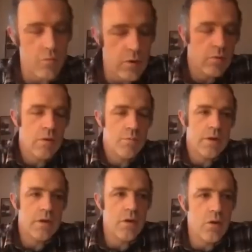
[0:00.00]

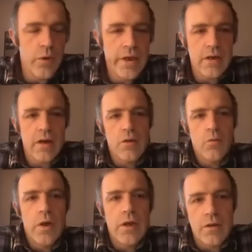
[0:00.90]
be weaker and
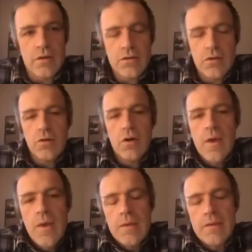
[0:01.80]
weaker. So
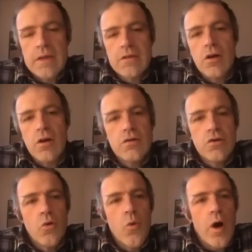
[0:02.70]
that's also
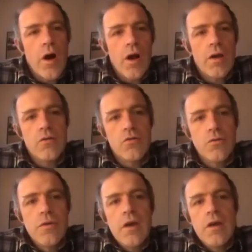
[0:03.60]
why
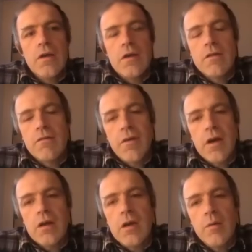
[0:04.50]
today it's
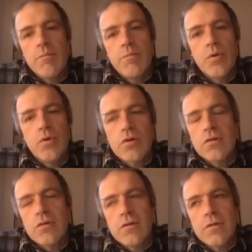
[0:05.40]
very
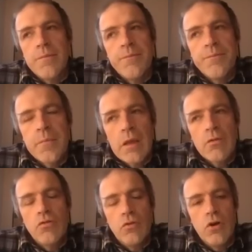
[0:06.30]
important to
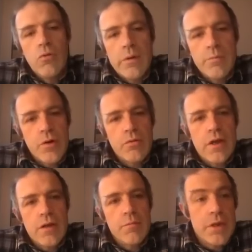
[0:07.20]
know about
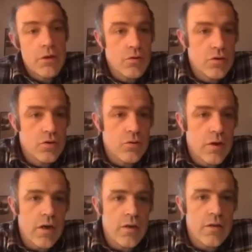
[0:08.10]
that, because you
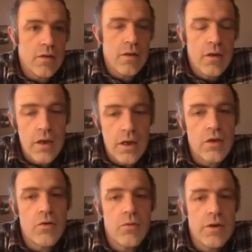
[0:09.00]
can
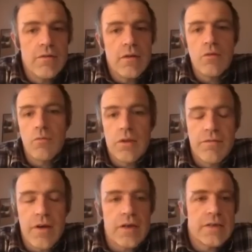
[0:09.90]
increase it with
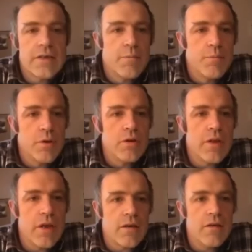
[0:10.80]
very simple
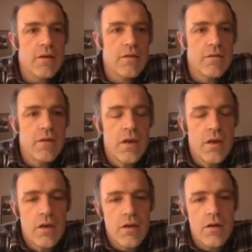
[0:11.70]
techniques,
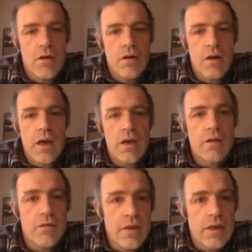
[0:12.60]
like
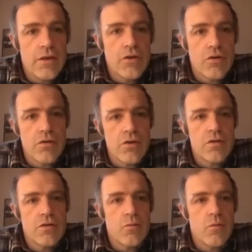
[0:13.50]
nature
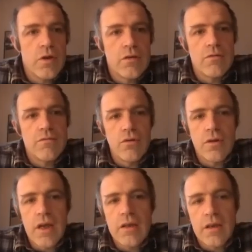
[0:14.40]
does with the
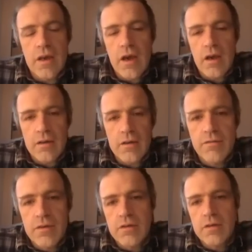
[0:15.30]
volcanic
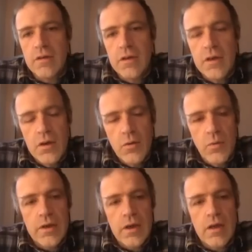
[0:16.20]
activity. We
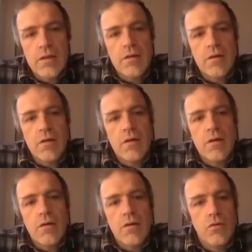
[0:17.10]
can
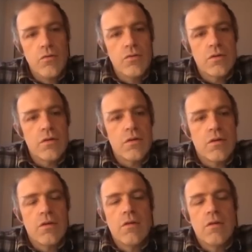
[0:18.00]
use
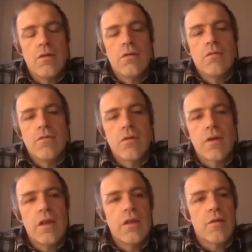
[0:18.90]
the
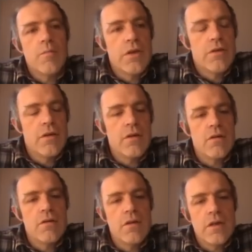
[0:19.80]
volcanic
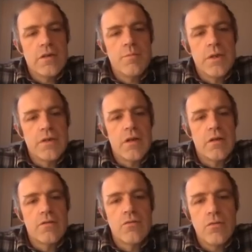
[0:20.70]
material as
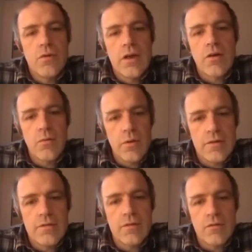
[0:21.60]
basalt to
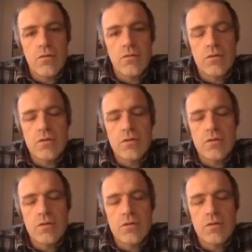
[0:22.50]
increase those